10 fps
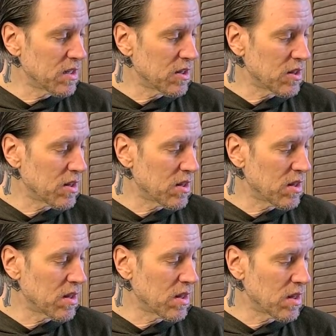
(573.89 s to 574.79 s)

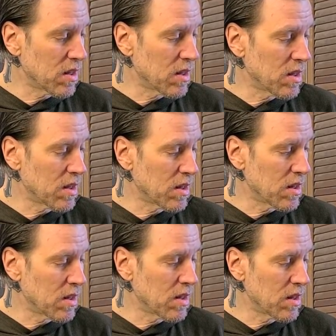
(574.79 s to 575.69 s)

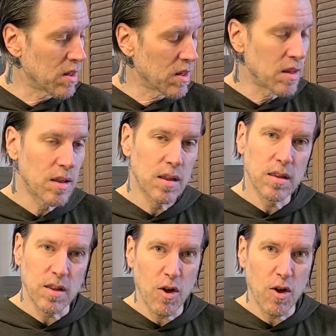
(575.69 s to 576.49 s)
to